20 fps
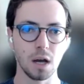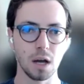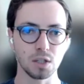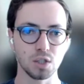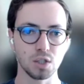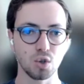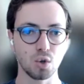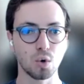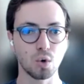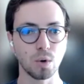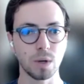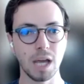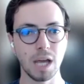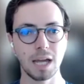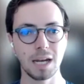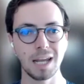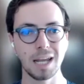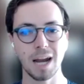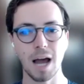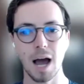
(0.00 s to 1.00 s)
to
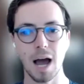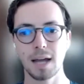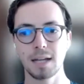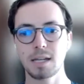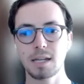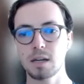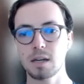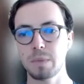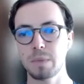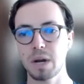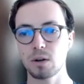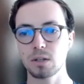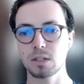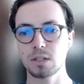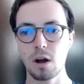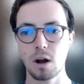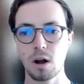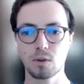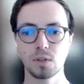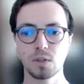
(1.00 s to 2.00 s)
create an idea
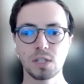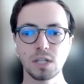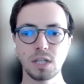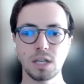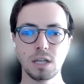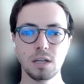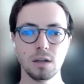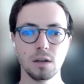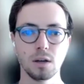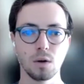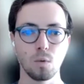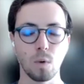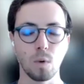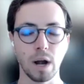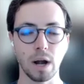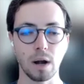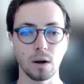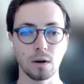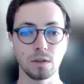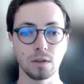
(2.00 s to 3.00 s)
meritocracy
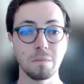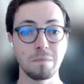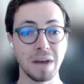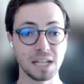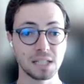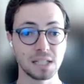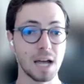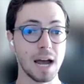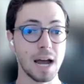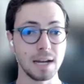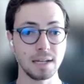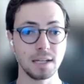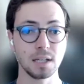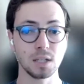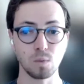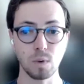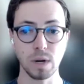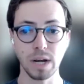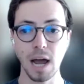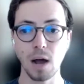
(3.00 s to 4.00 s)
where the best ideas
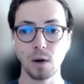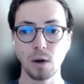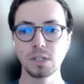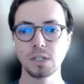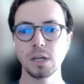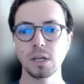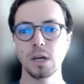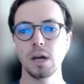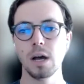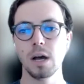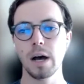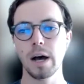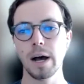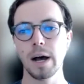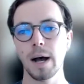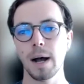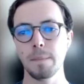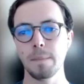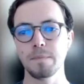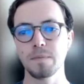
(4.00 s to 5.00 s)
win out,
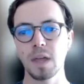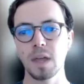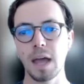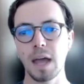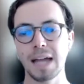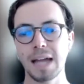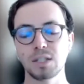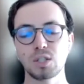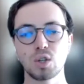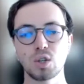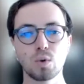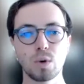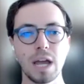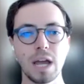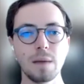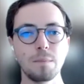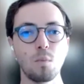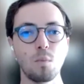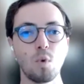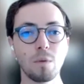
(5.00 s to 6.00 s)
and to
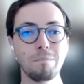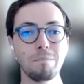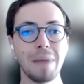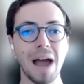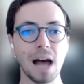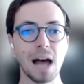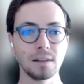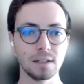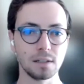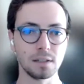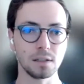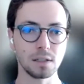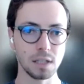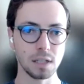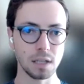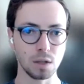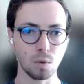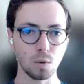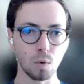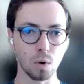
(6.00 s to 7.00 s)
create more balance
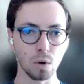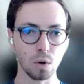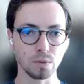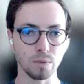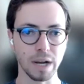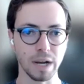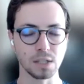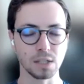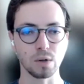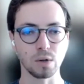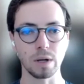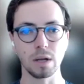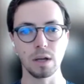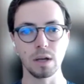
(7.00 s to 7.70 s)
in the world, right? So